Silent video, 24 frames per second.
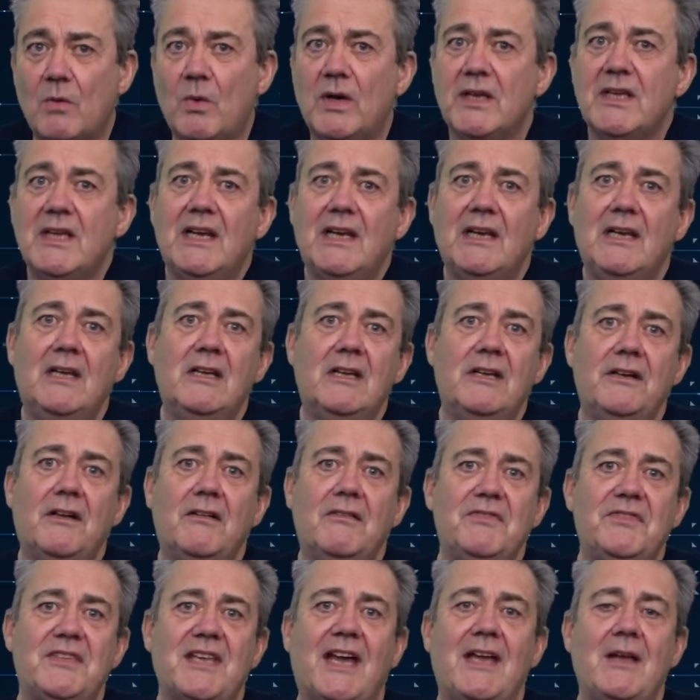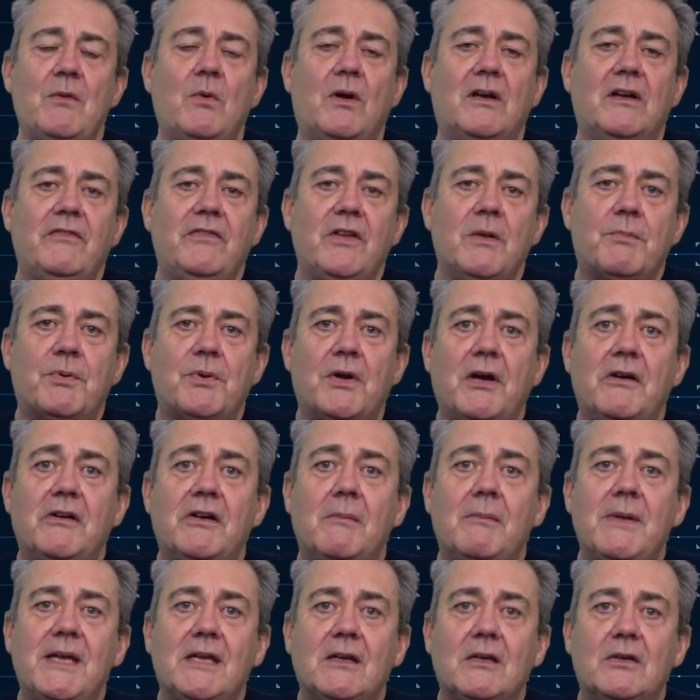what you learn on day one of your
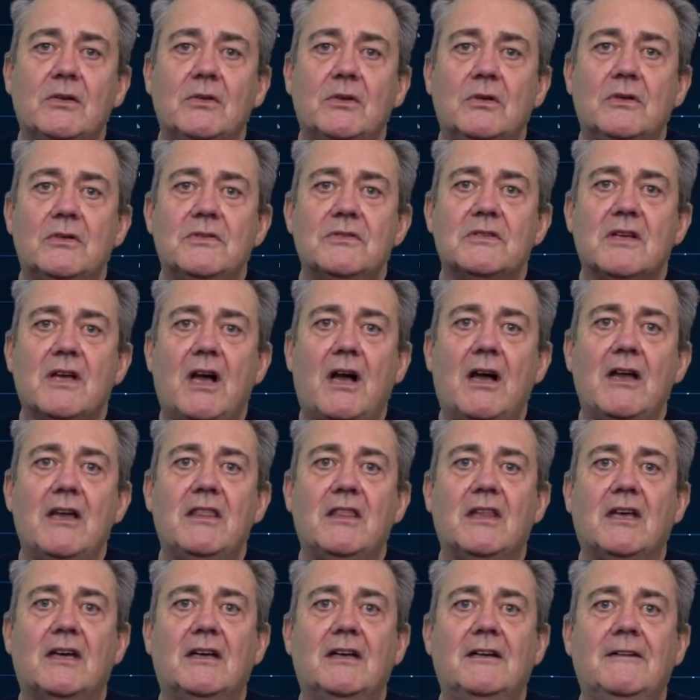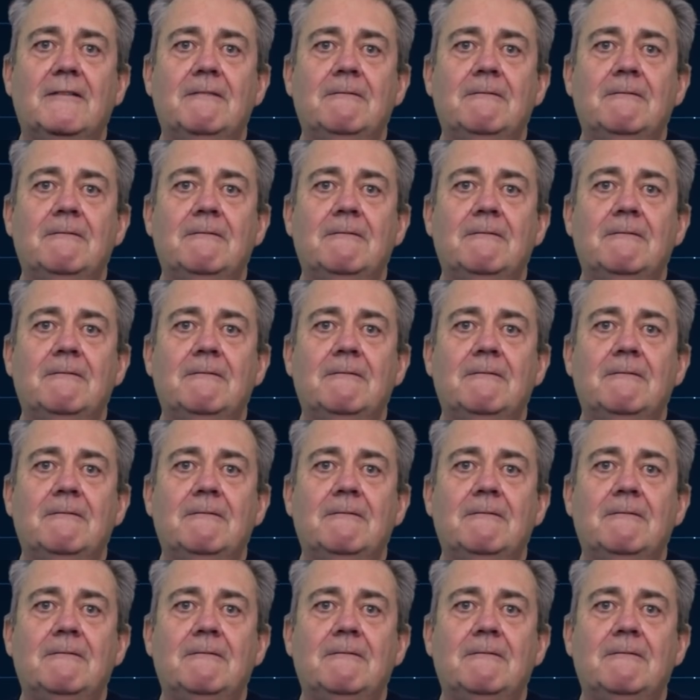programming course either